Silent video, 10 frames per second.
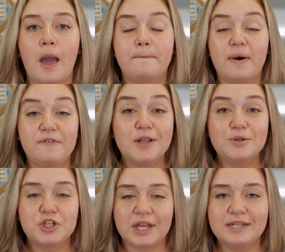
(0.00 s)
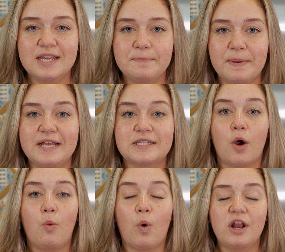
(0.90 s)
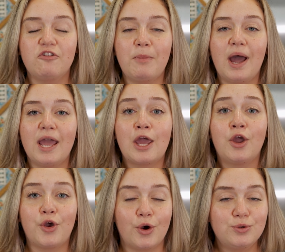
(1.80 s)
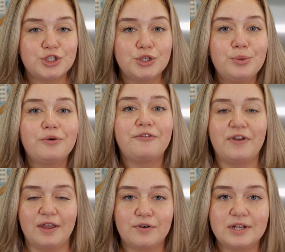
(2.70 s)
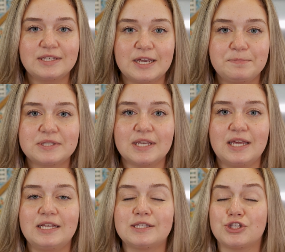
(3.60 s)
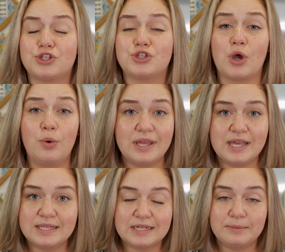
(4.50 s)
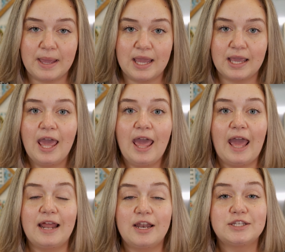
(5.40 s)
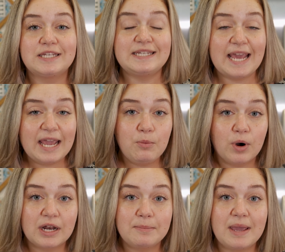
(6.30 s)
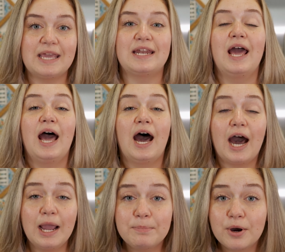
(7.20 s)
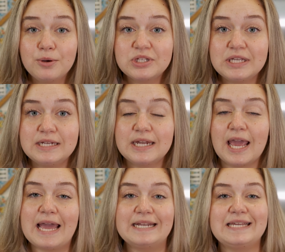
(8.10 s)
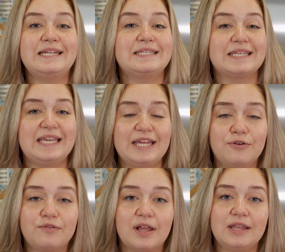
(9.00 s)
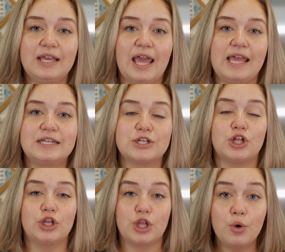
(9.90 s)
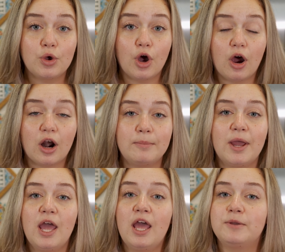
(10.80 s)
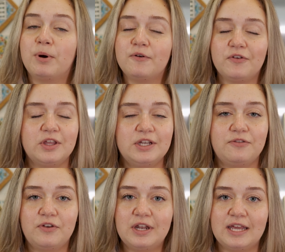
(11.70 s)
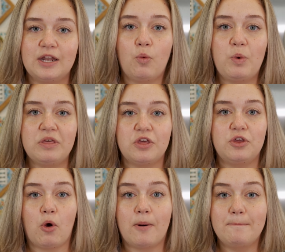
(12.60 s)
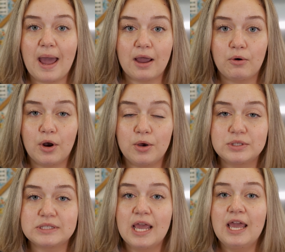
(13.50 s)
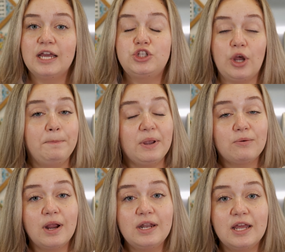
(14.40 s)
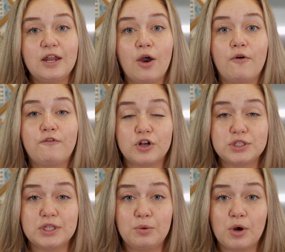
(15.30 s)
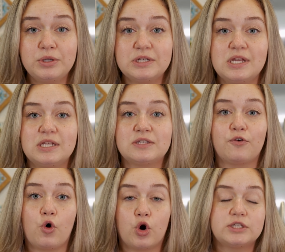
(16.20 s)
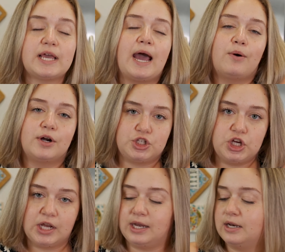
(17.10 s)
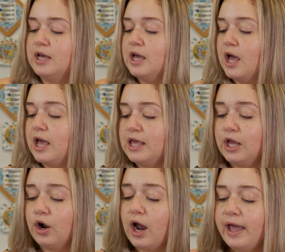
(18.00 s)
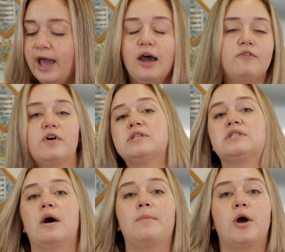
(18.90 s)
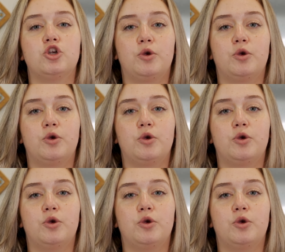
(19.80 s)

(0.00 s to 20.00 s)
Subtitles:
Buffalo chicken dip is one of my go-to favorite dips. It is so easy to make, and today we're gonna make it high protein, and it is keto friendly and low carb, perfectly to fit in with your macros. Jumping right in, first thing we're going to need is of course our chicken. Here I have some